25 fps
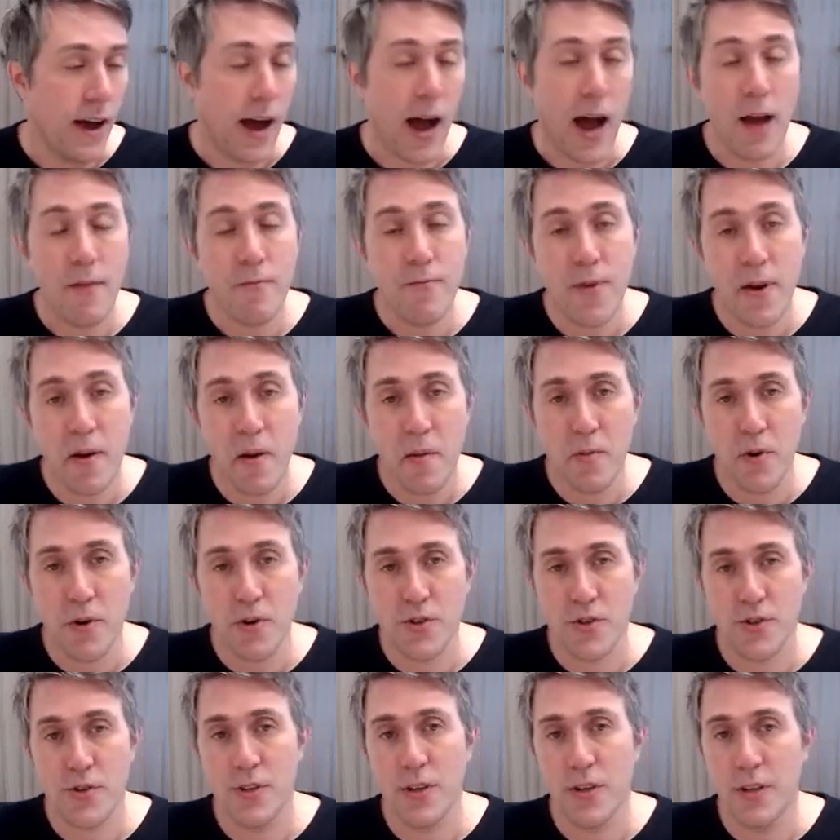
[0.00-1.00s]
very
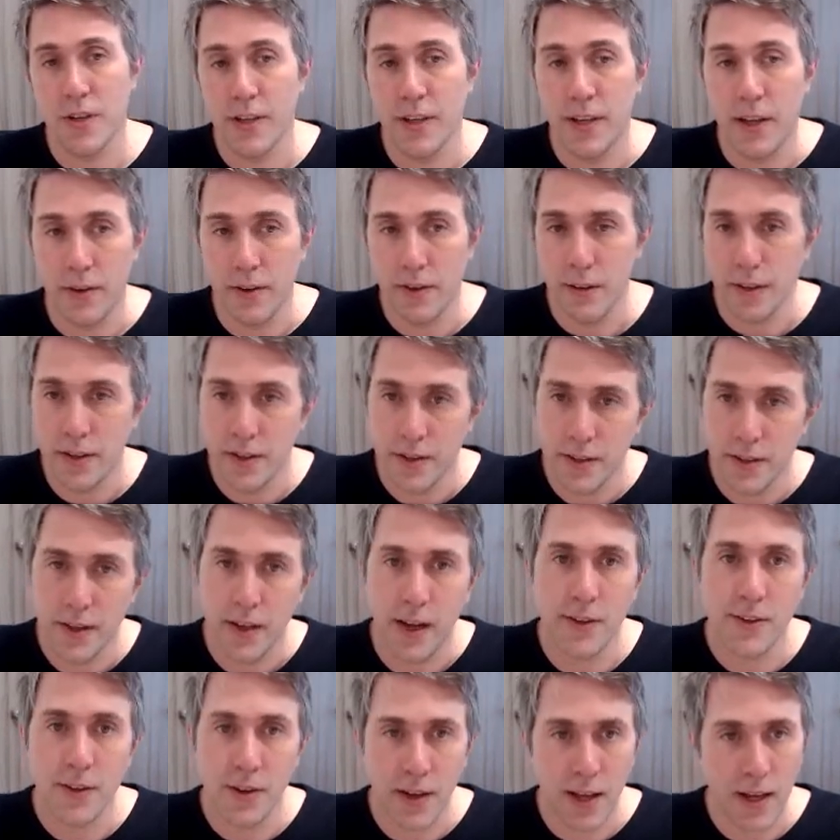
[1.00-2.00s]
much, I
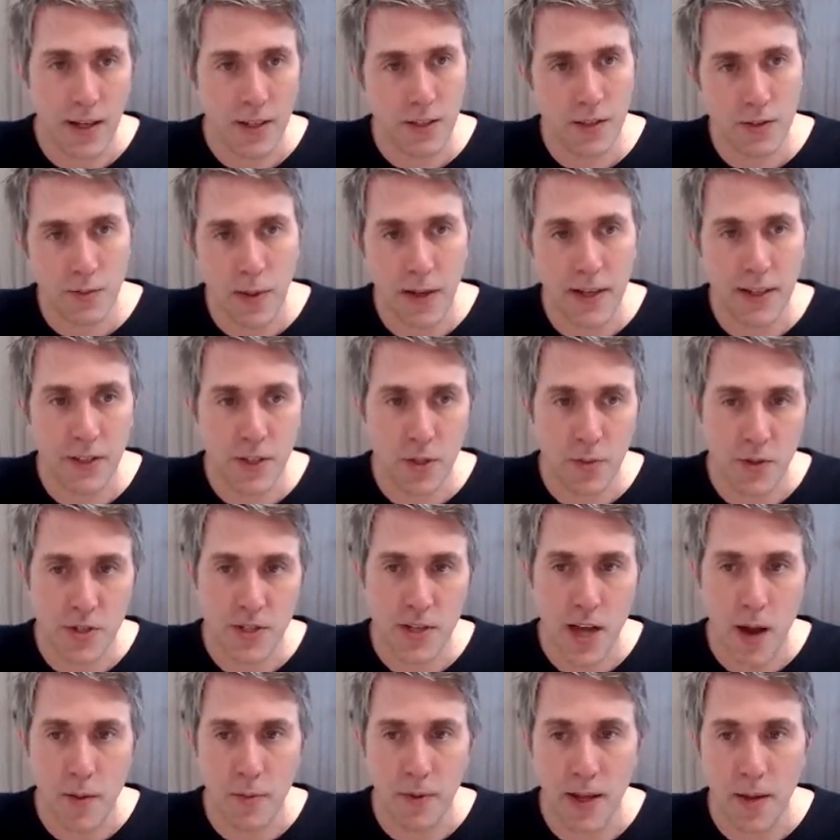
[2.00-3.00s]
don't like spending too much
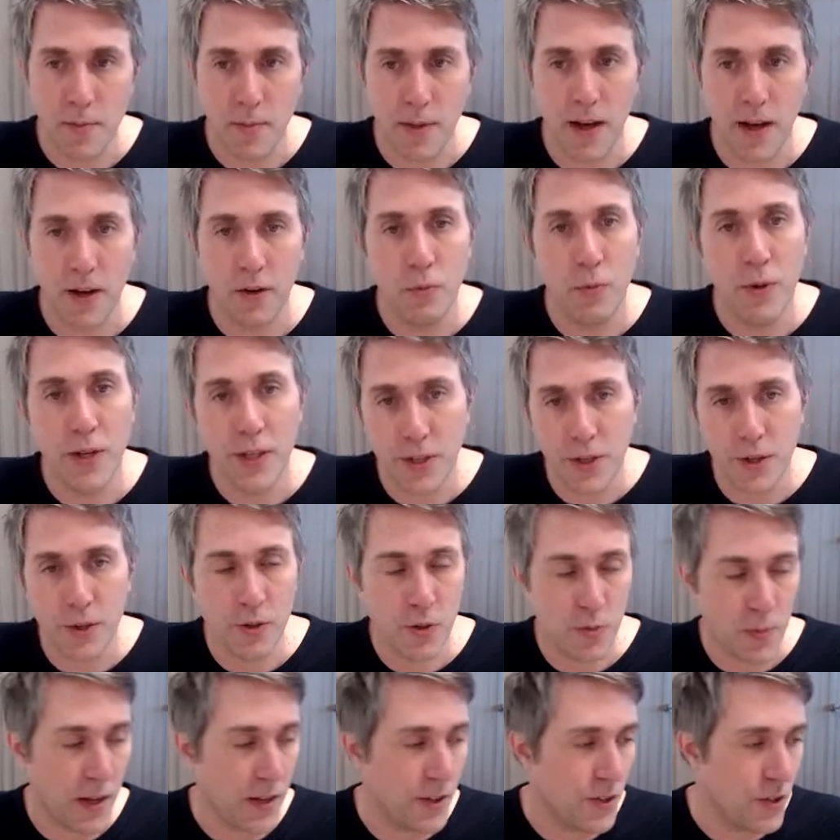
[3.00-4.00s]
time on email. We do
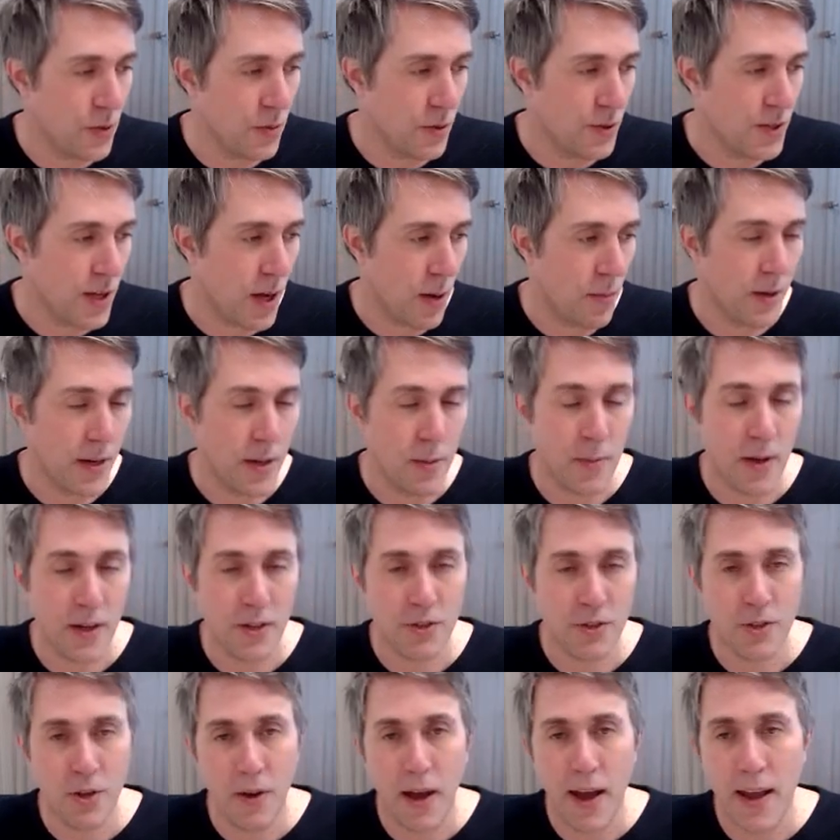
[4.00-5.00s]
spend too much time on email.
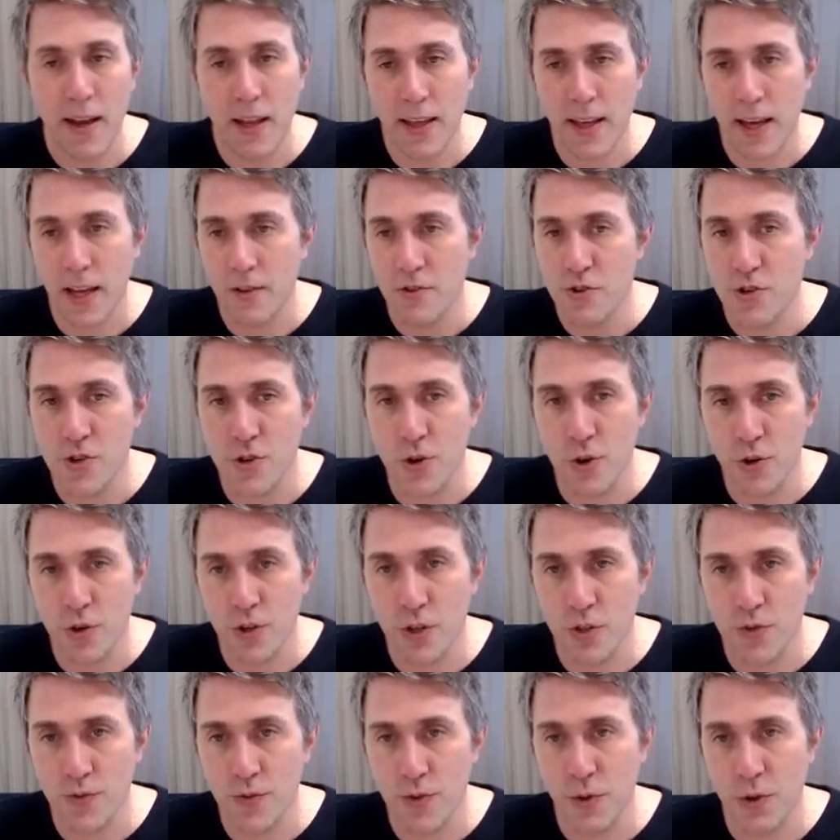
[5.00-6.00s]
So any kind of
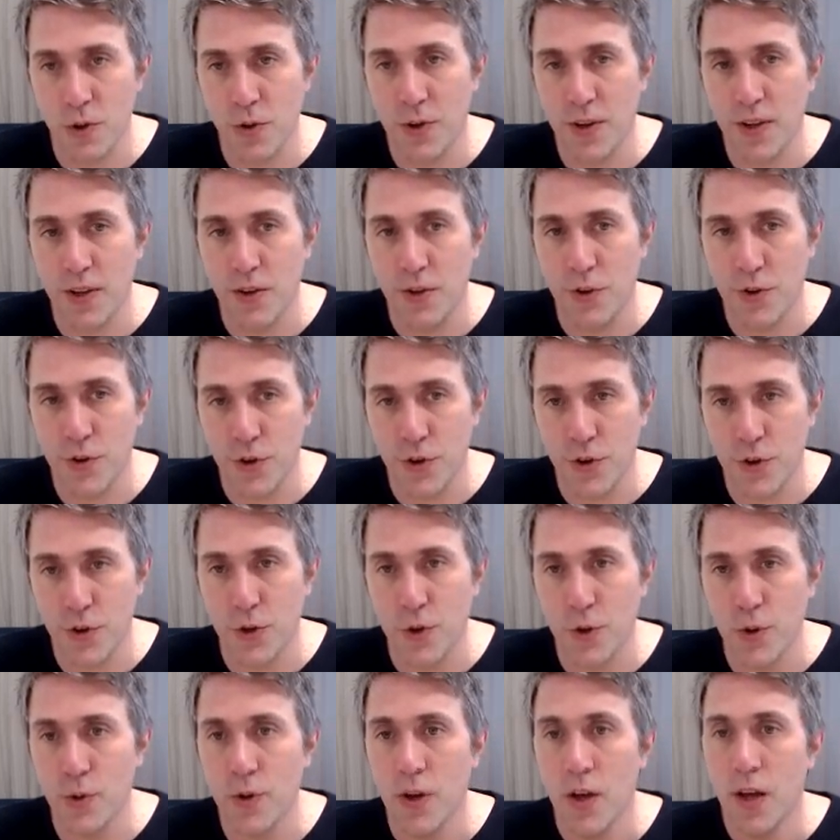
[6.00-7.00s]
shortcuts that you can
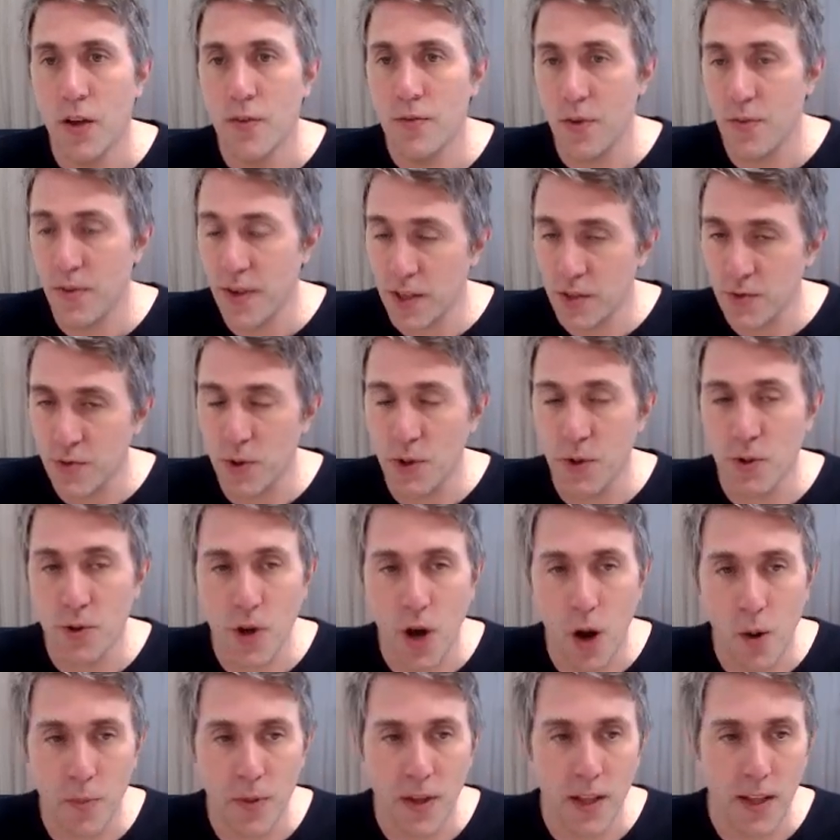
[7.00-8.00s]
do for things that you
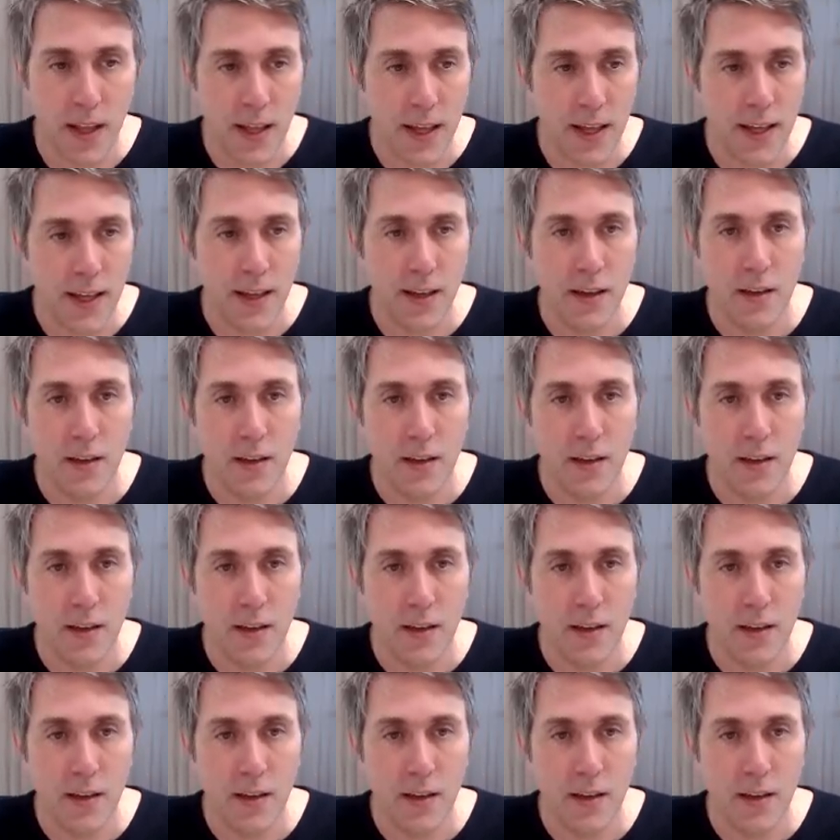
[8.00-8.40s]
commonly